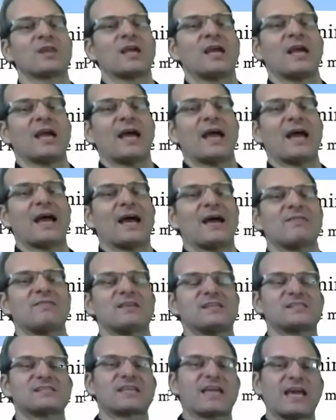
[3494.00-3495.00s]
and the
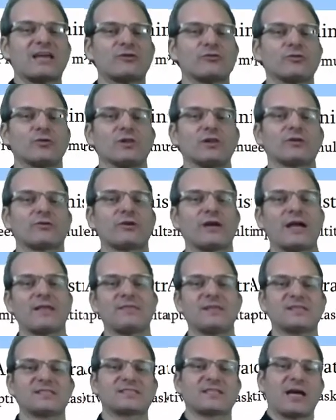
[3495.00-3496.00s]
scheduler and the
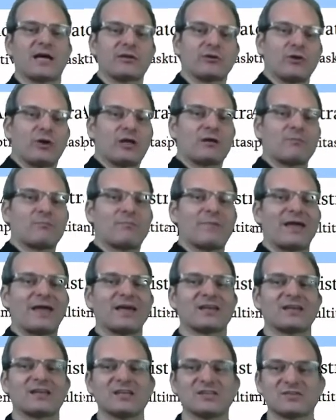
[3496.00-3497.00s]
scheduling
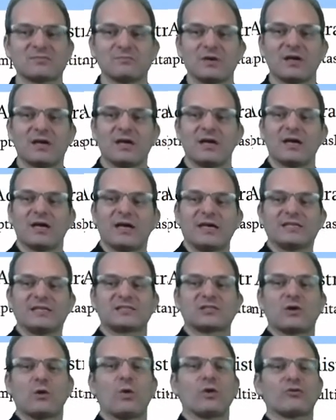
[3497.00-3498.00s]
mechanism is
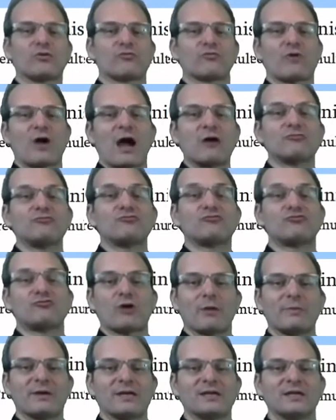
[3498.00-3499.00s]
called round
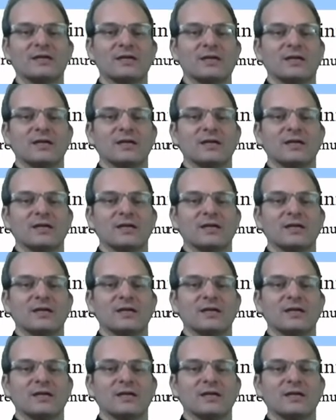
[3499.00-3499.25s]
robin,